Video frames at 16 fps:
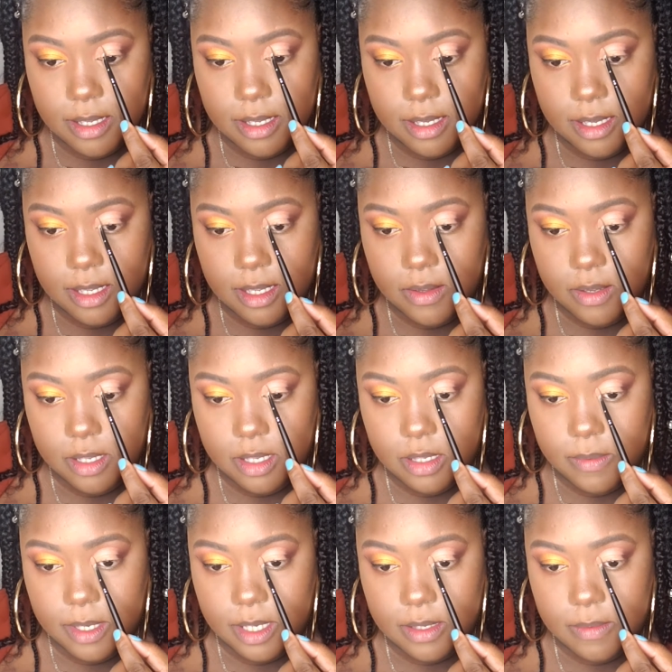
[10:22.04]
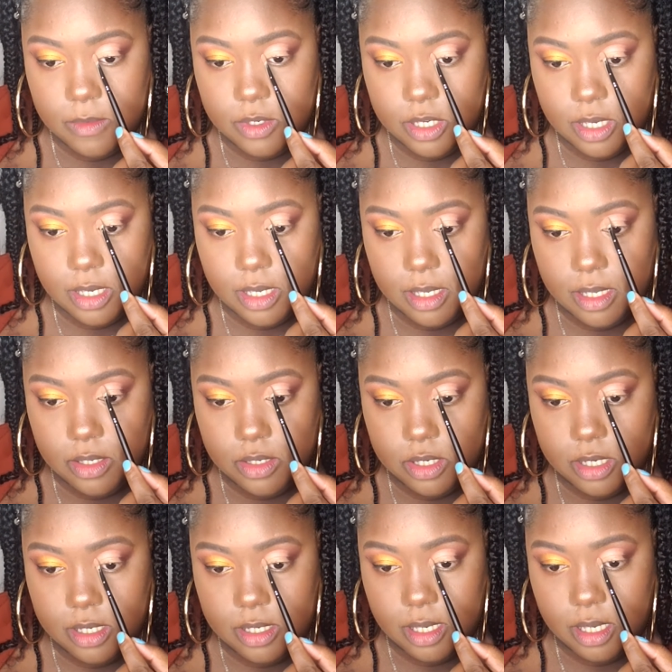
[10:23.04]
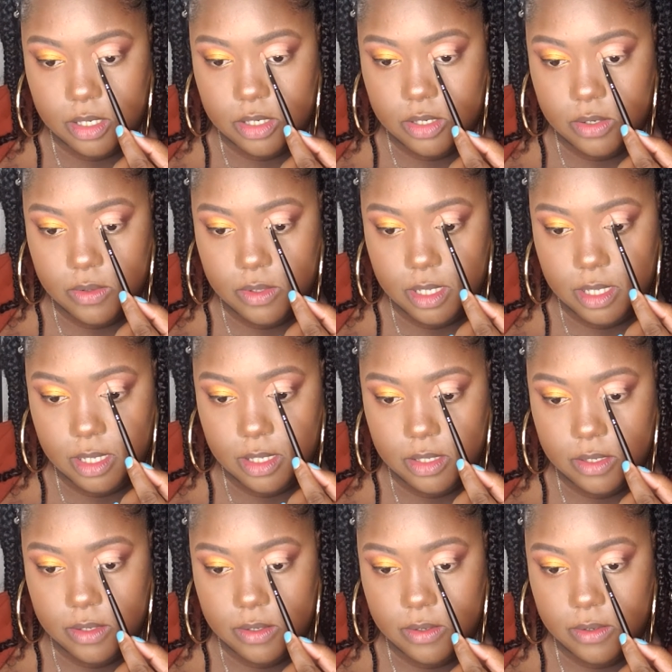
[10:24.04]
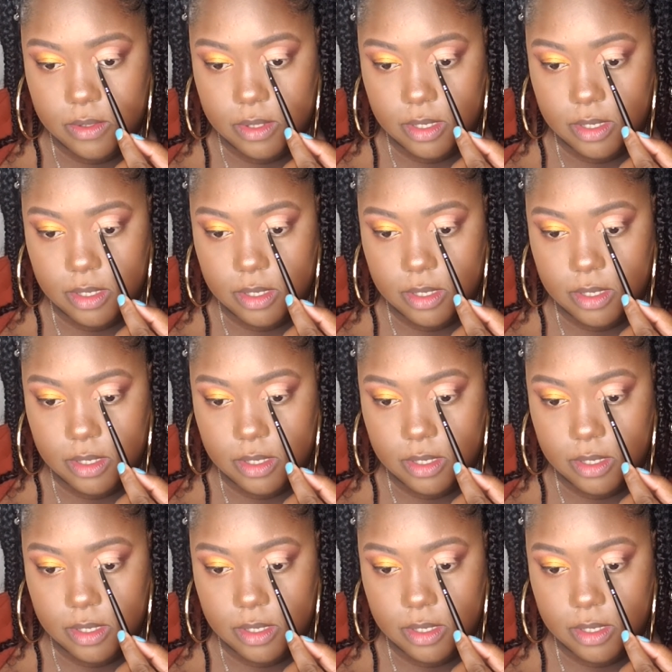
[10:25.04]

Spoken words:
And you just make some changes as you need to.